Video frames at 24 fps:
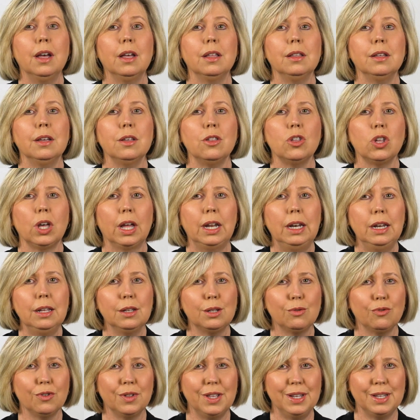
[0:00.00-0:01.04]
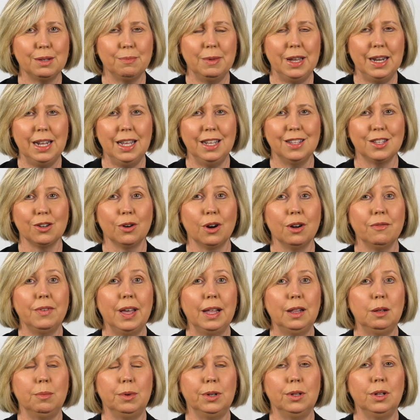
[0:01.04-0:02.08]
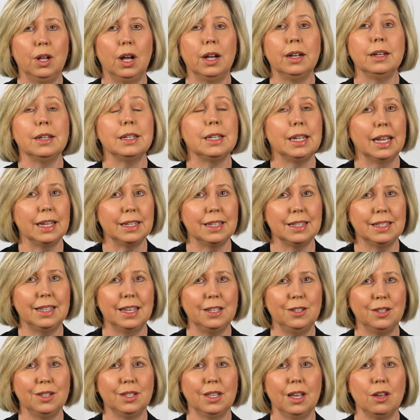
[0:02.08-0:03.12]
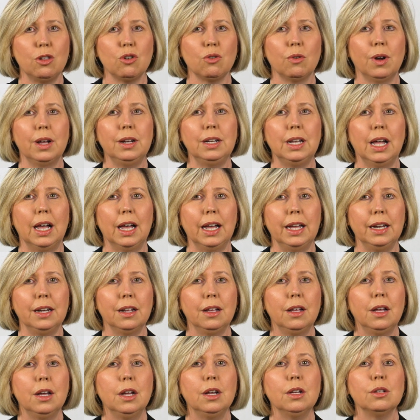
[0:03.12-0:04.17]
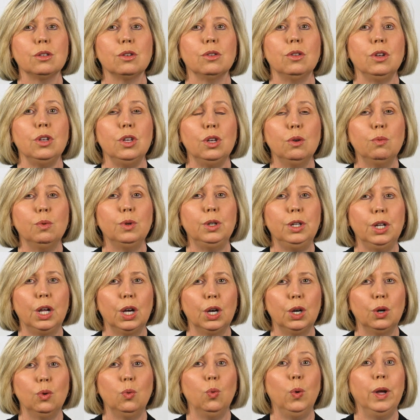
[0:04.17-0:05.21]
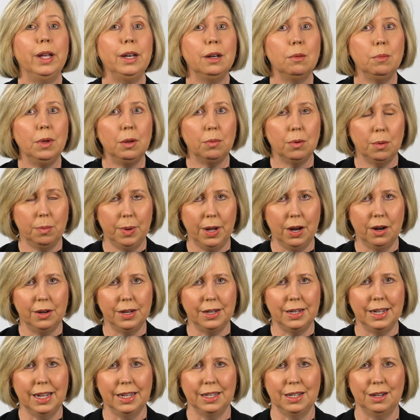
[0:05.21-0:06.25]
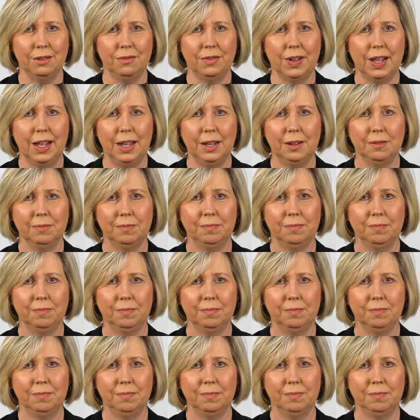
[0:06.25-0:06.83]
The agendas for these meetings are available on Texas Legislature Online so that you will know when to be prepared to testify.